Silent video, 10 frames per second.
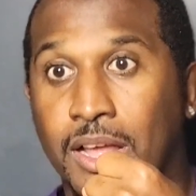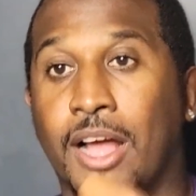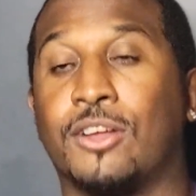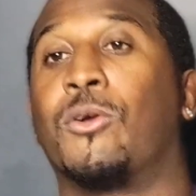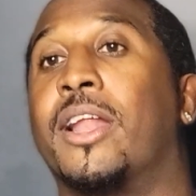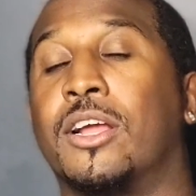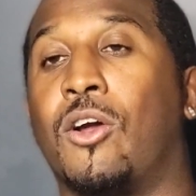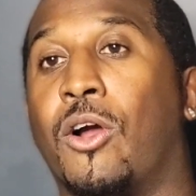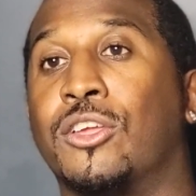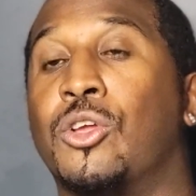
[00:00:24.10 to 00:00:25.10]
a credit
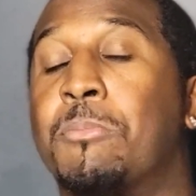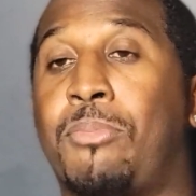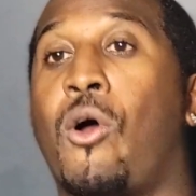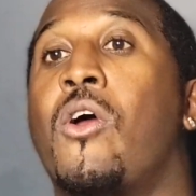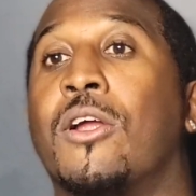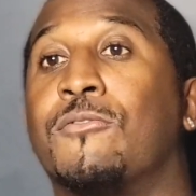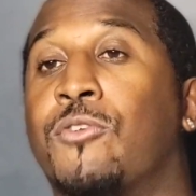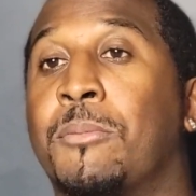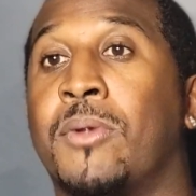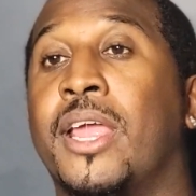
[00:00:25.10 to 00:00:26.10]
card, you're borrowing
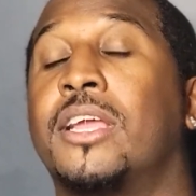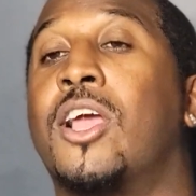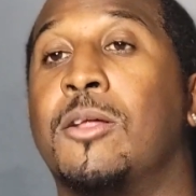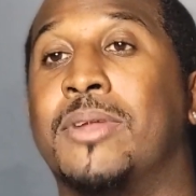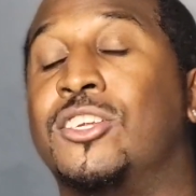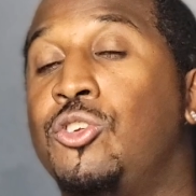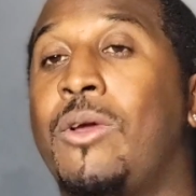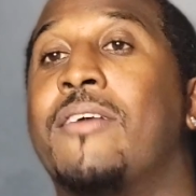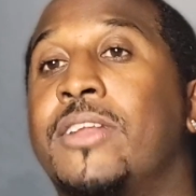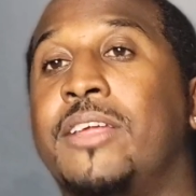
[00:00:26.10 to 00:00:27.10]
from income that you
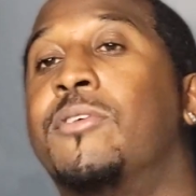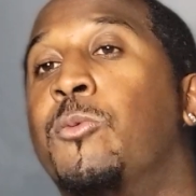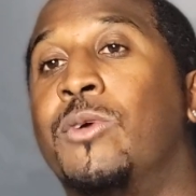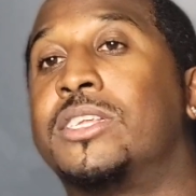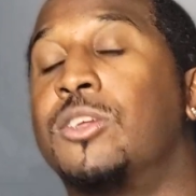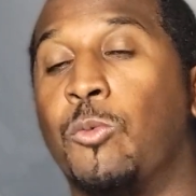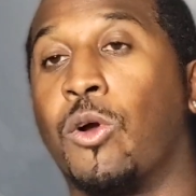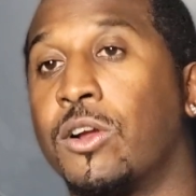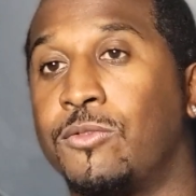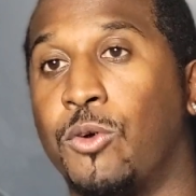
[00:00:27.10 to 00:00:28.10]
haven't even went to
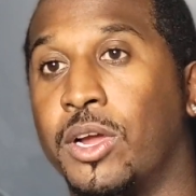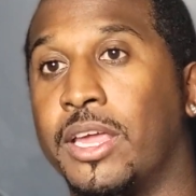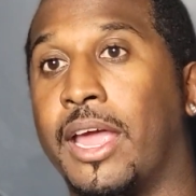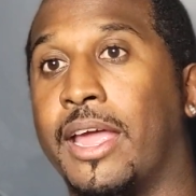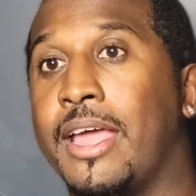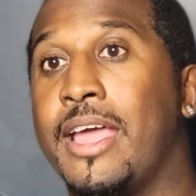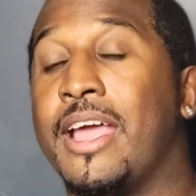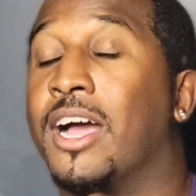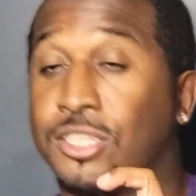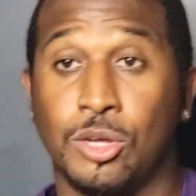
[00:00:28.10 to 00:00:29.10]
work for yet,
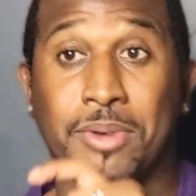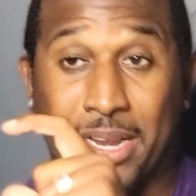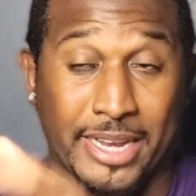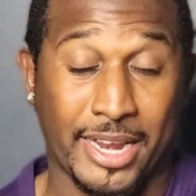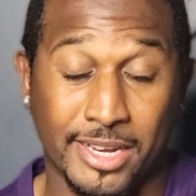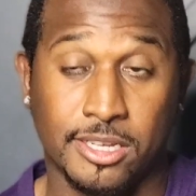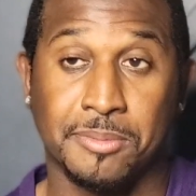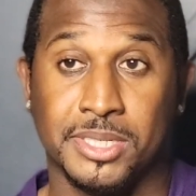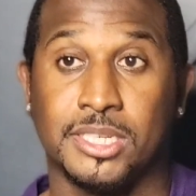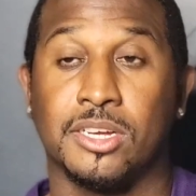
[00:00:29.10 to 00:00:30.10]
assuming that that
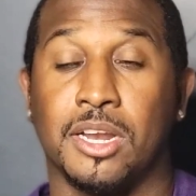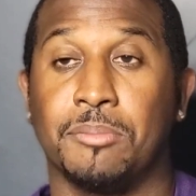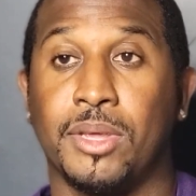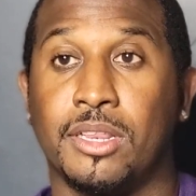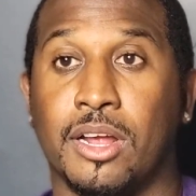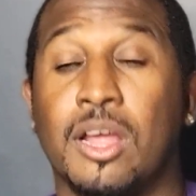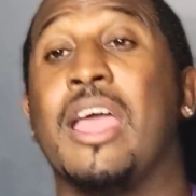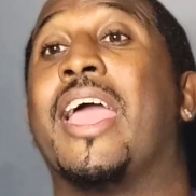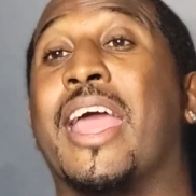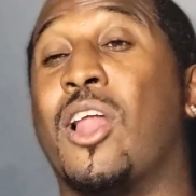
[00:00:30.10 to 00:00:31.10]
income is still going to be there.
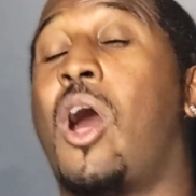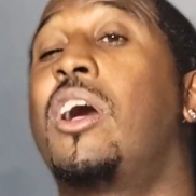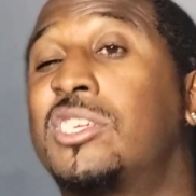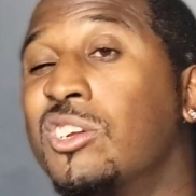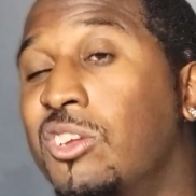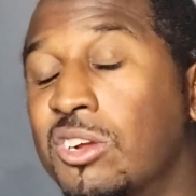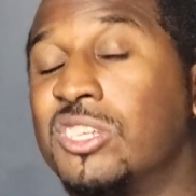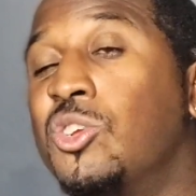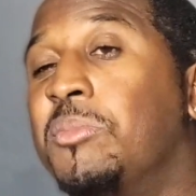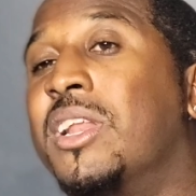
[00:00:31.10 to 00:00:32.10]
And also you're
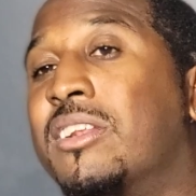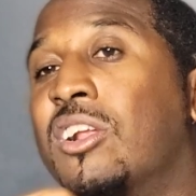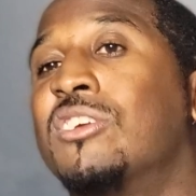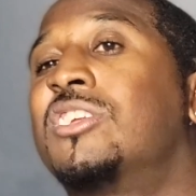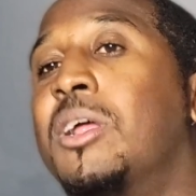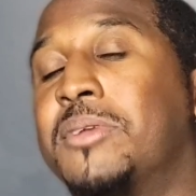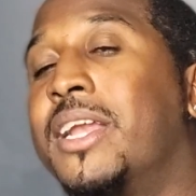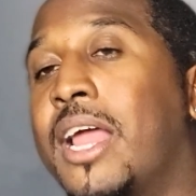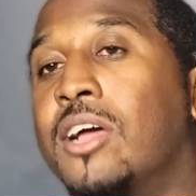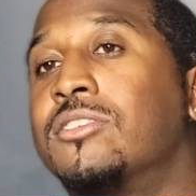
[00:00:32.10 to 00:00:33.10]
assuming that there's
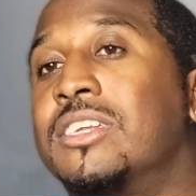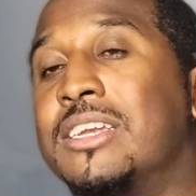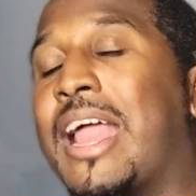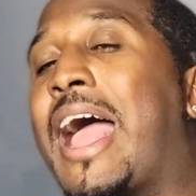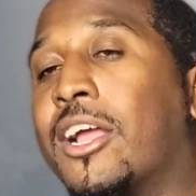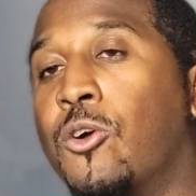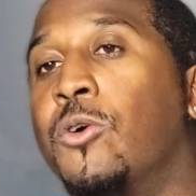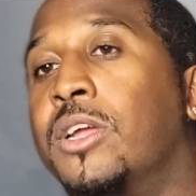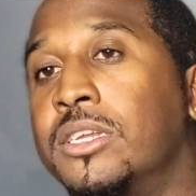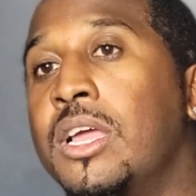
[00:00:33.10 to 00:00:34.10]
something else not
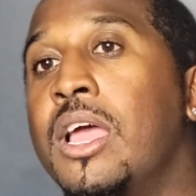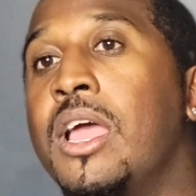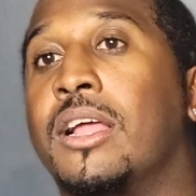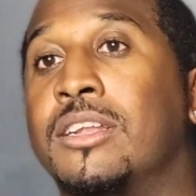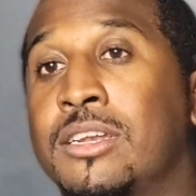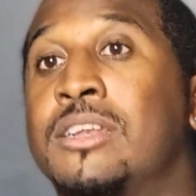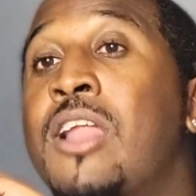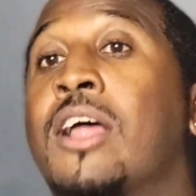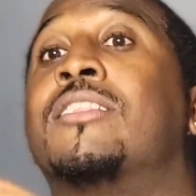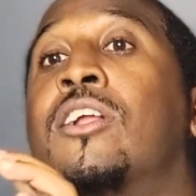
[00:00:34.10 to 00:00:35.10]
going,
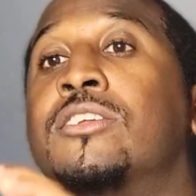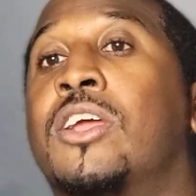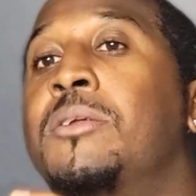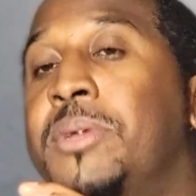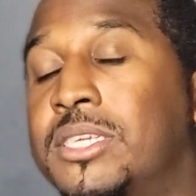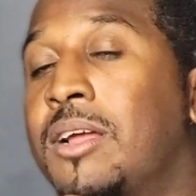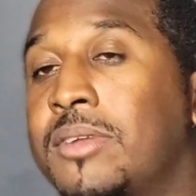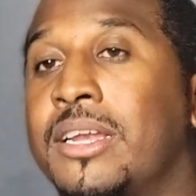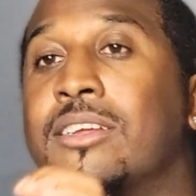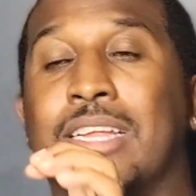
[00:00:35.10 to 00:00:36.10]
not, there's going to be
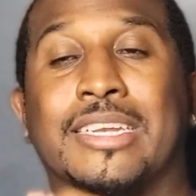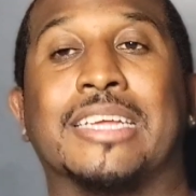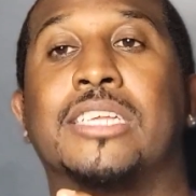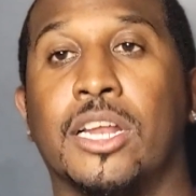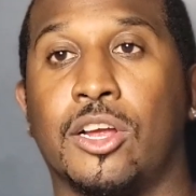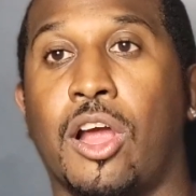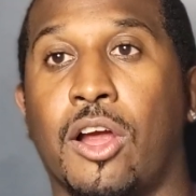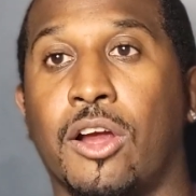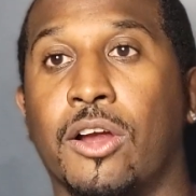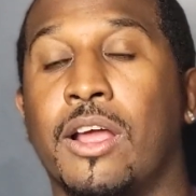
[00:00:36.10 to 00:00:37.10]
something else that doesn't
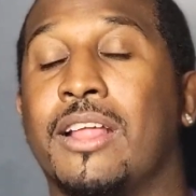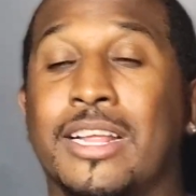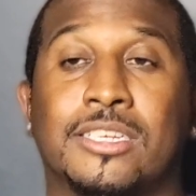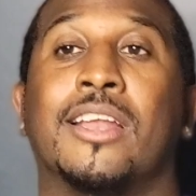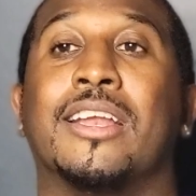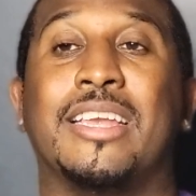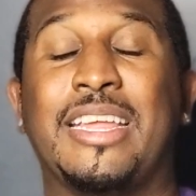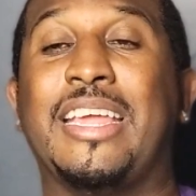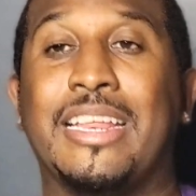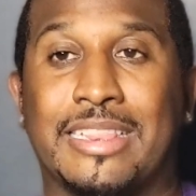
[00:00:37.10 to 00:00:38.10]
occur that's going to
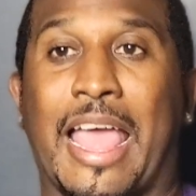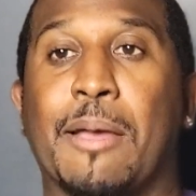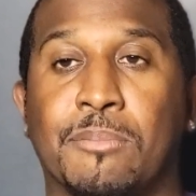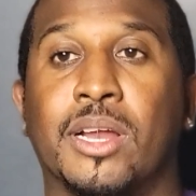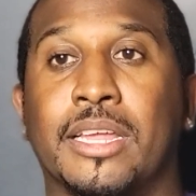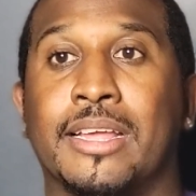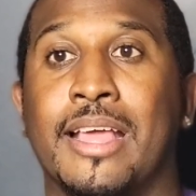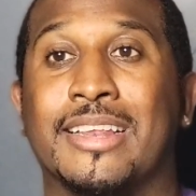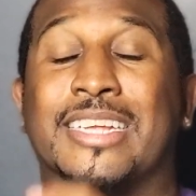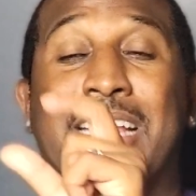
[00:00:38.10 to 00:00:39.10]
need that money
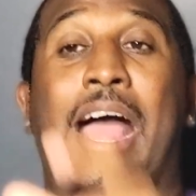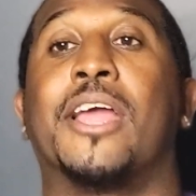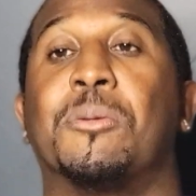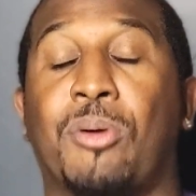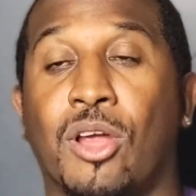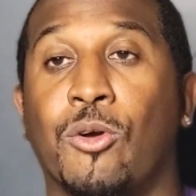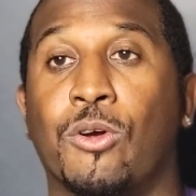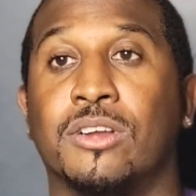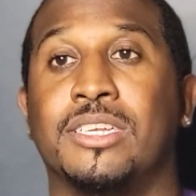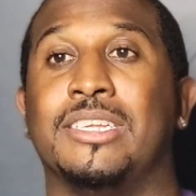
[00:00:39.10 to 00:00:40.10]
that's higher
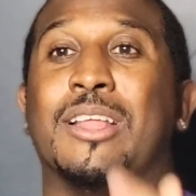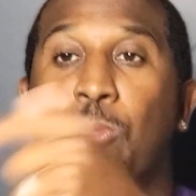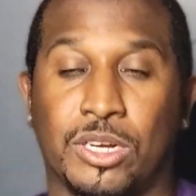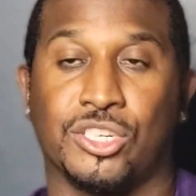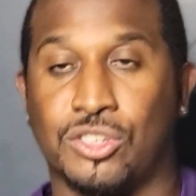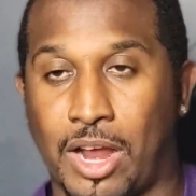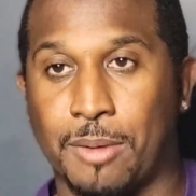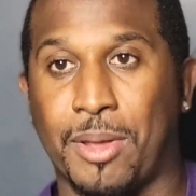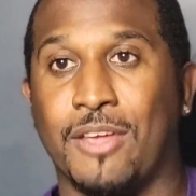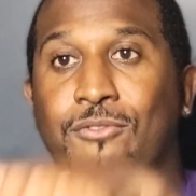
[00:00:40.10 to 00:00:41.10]
priority than what you're trying to
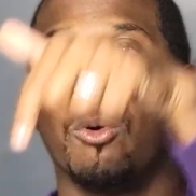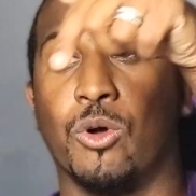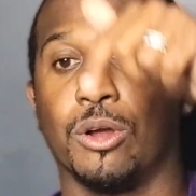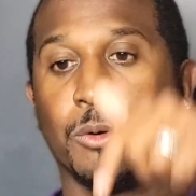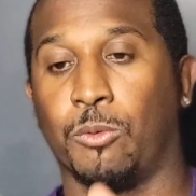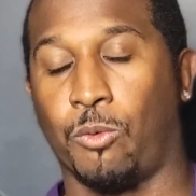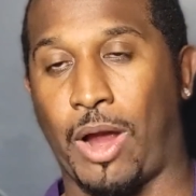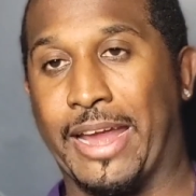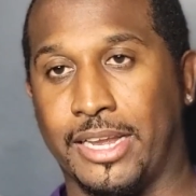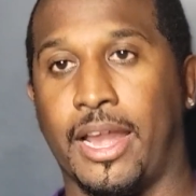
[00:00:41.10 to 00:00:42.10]
pay for
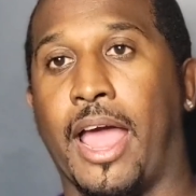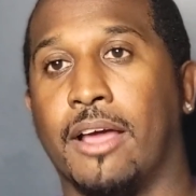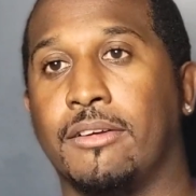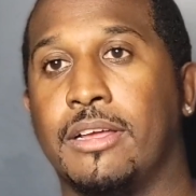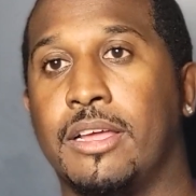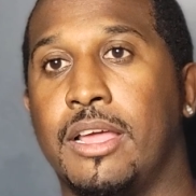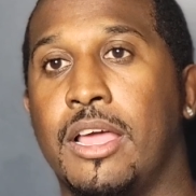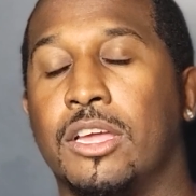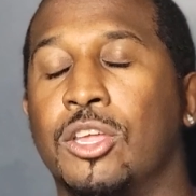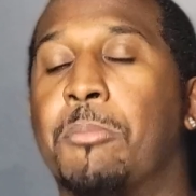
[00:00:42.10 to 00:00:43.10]
right now.
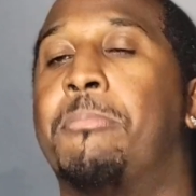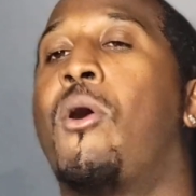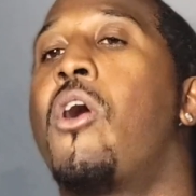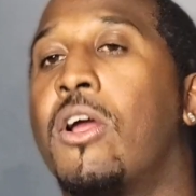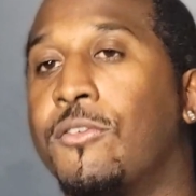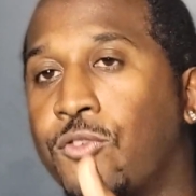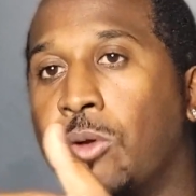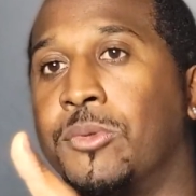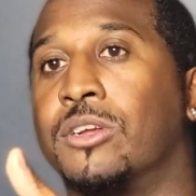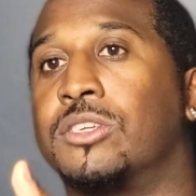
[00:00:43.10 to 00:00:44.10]
You're borrowing
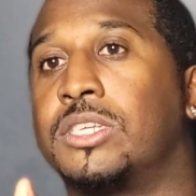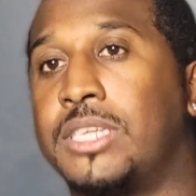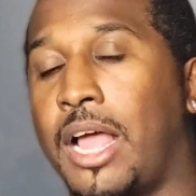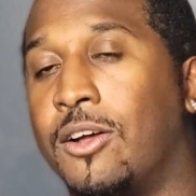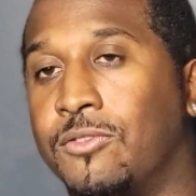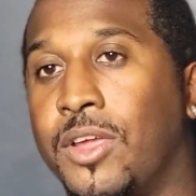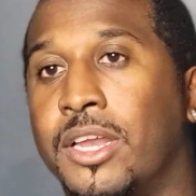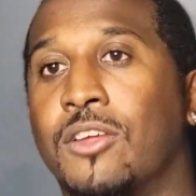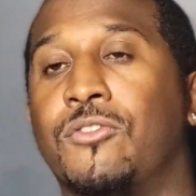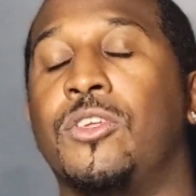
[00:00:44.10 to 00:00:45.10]
from yourself
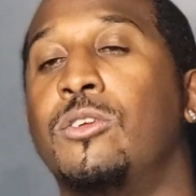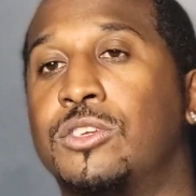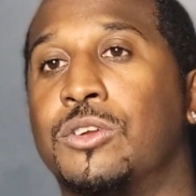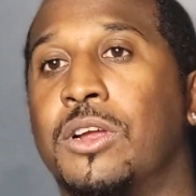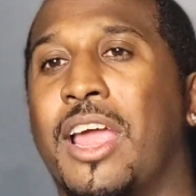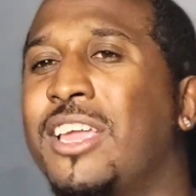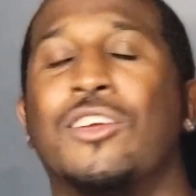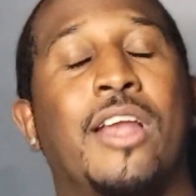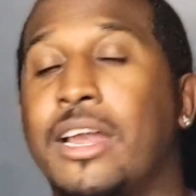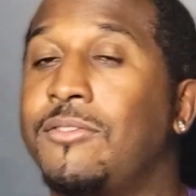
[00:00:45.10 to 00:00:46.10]
in the future, and
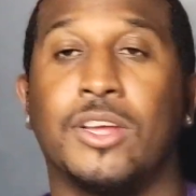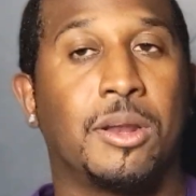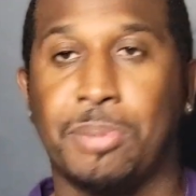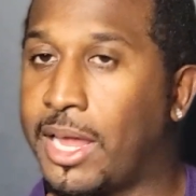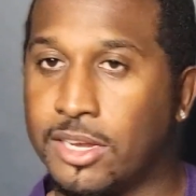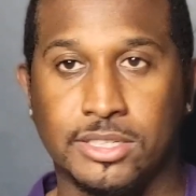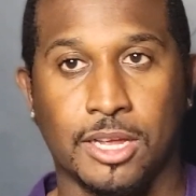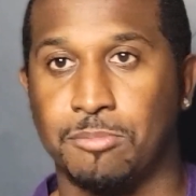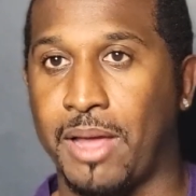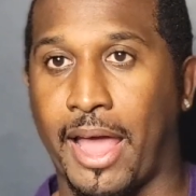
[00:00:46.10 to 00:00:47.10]
you're not even going to pay
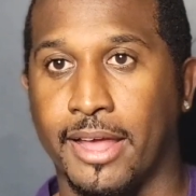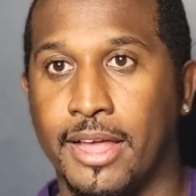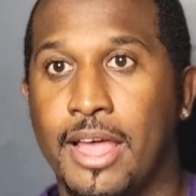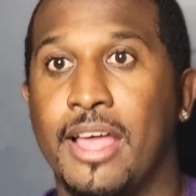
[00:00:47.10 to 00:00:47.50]
yourself back.